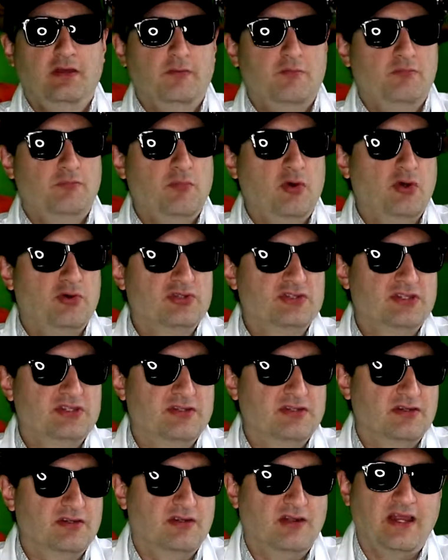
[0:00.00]

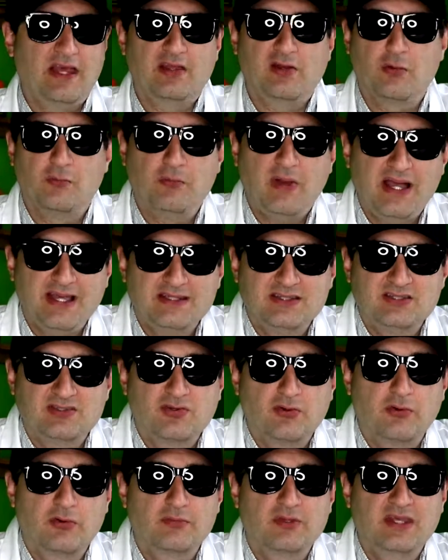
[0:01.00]
Most Lego
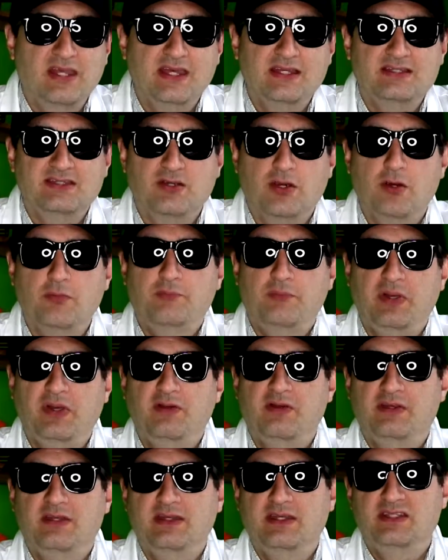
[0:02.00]
Mindstorm kits are
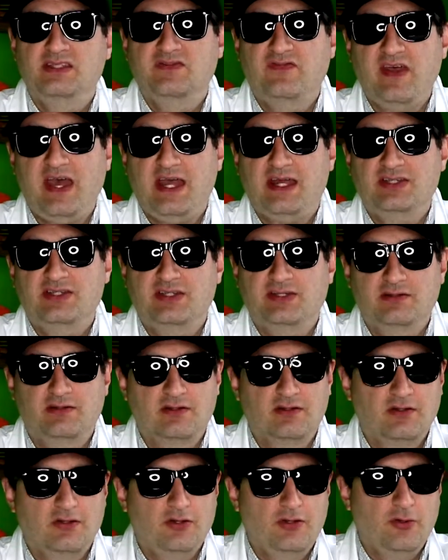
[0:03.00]
built in this fashion.
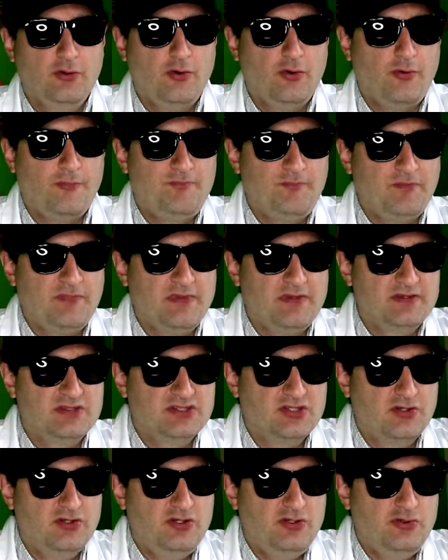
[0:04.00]

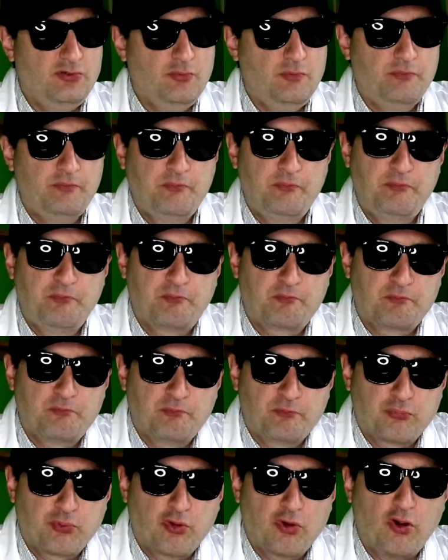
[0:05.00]
So you
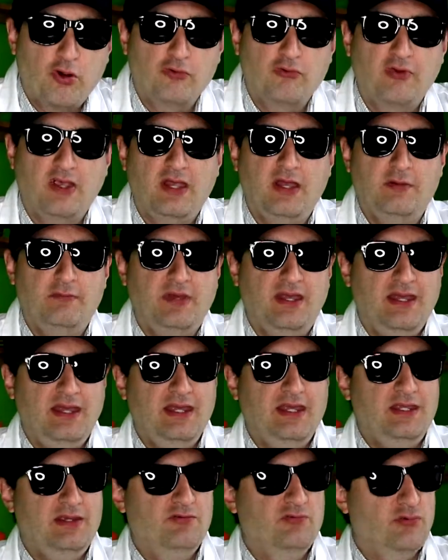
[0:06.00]
program
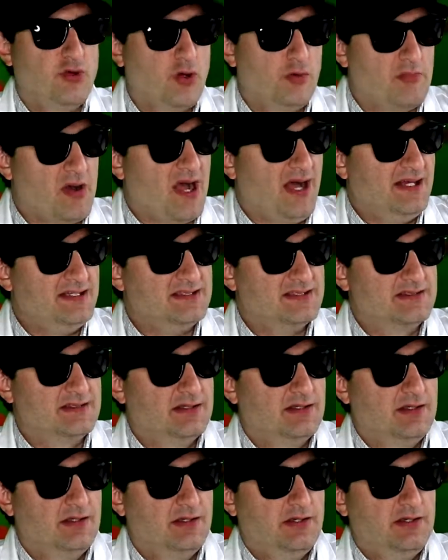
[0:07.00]
a robot
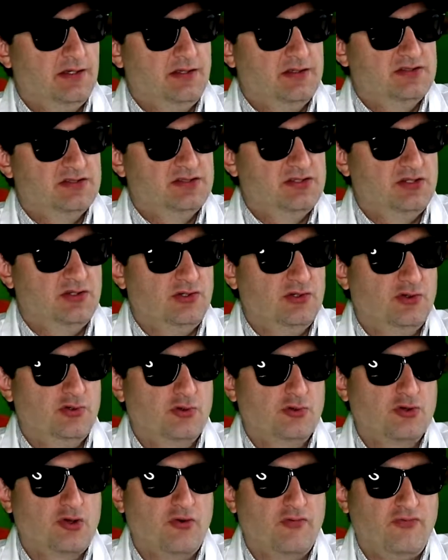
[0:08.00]

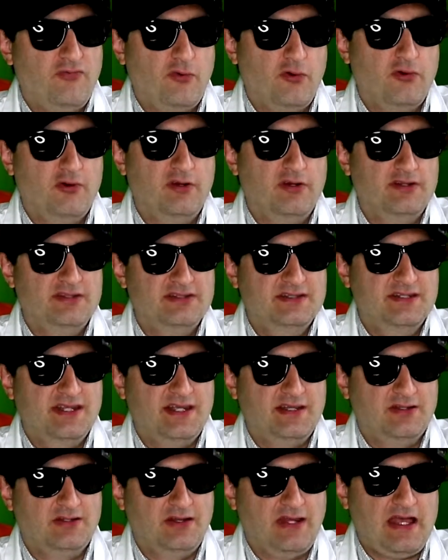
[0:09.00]
to go forward,
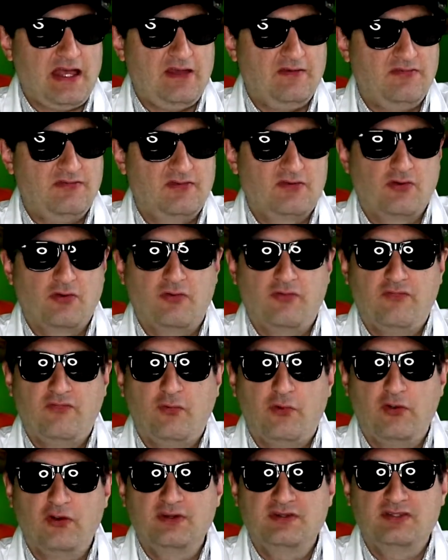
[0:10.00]
take a left, go
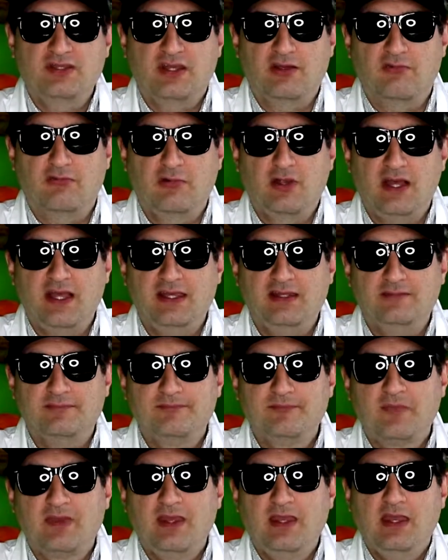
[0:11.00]
forward, take a right,
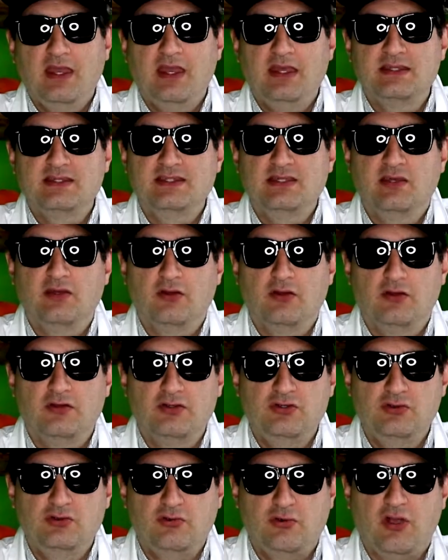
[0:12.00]
until
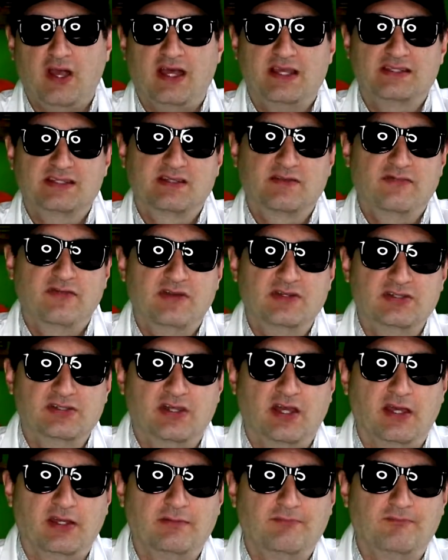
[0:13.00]
you cross the finish
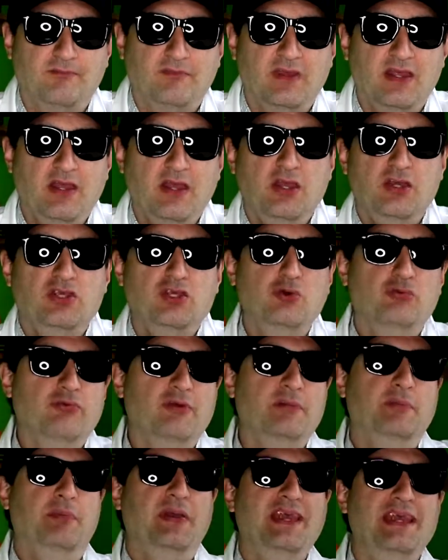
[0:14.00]
line. You
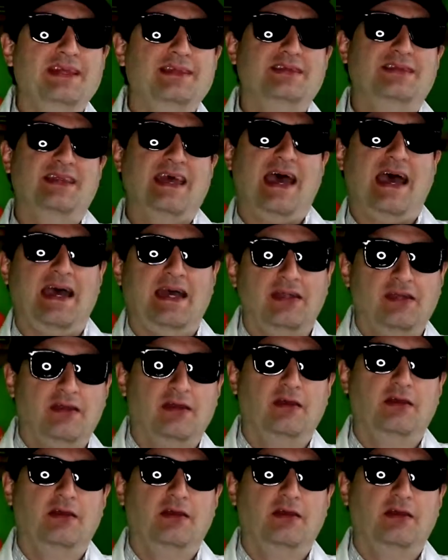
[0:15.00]
repeat that